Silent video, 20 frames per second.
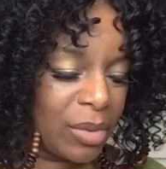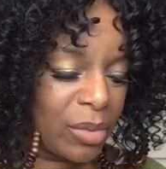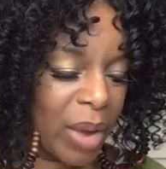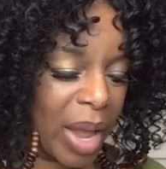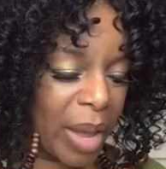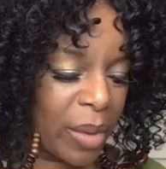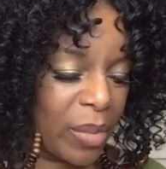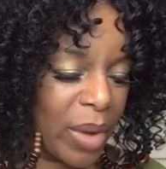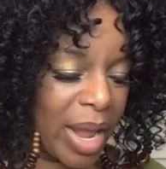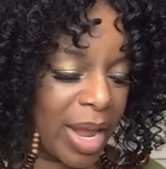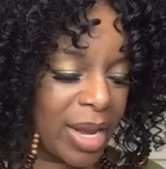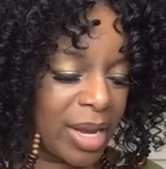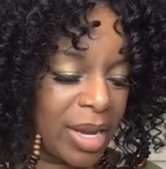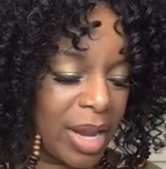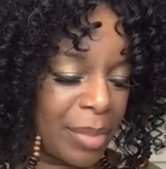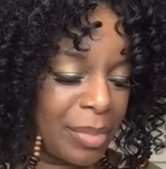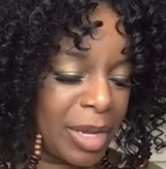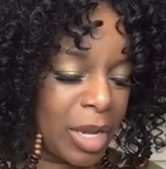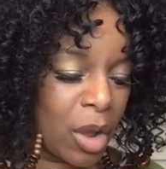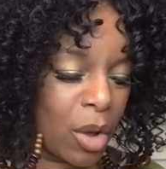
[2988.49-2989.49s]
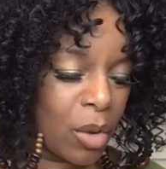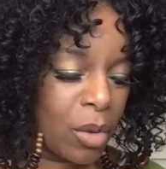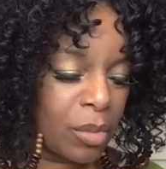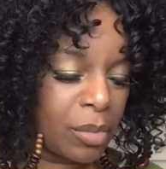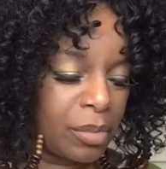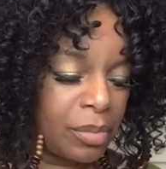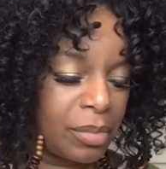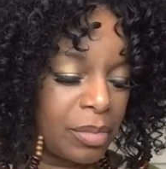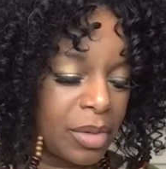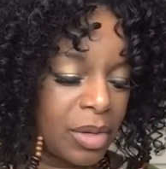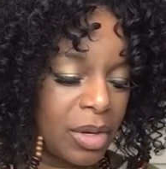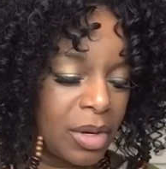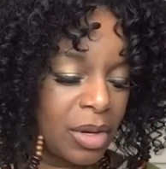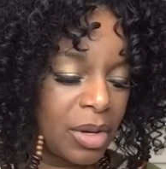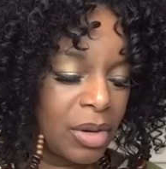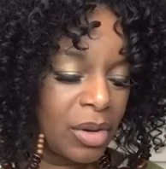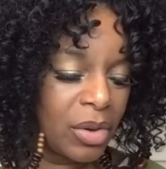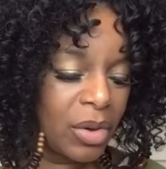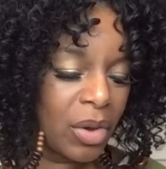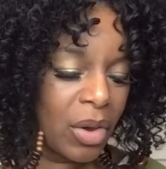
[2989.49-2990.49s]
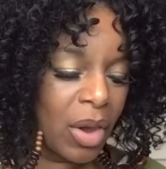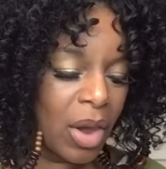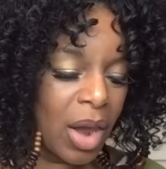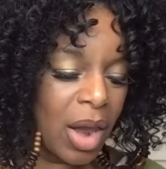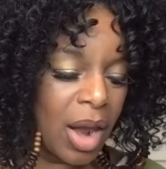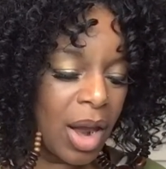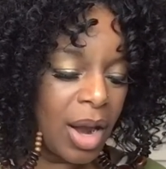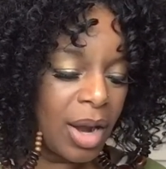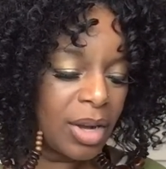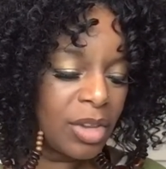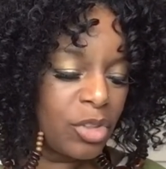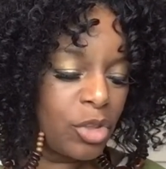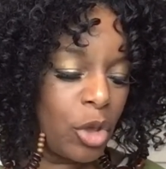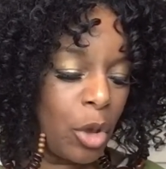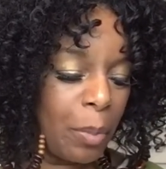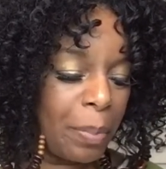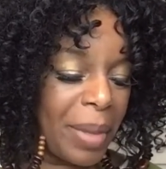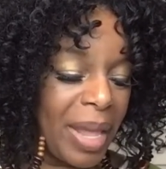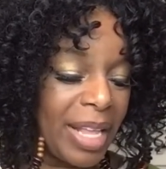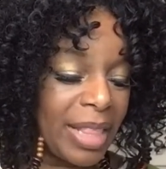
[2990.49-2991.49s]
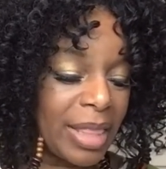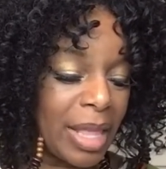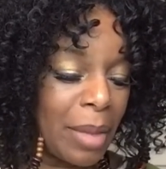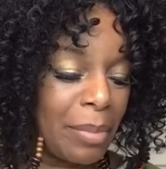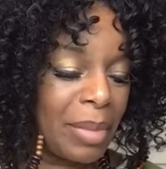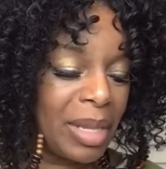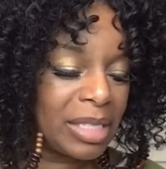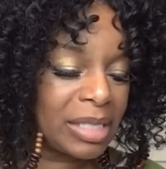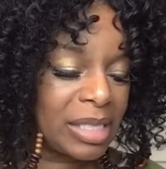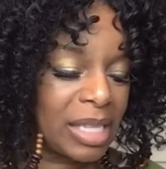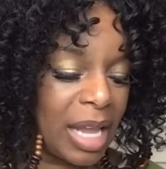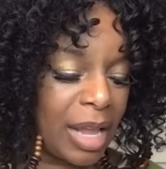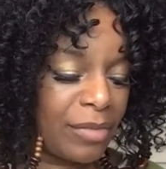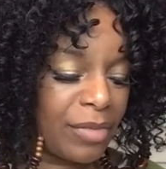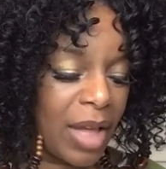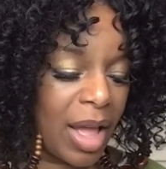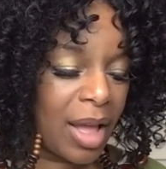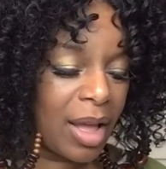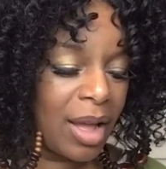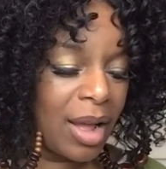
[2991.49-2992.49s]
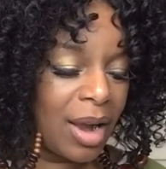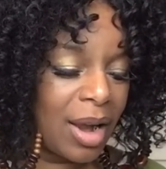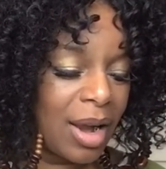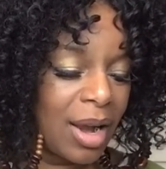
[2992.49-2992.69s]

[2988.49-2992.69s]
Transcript: Wait, let me go. You beat them, Miss Diva?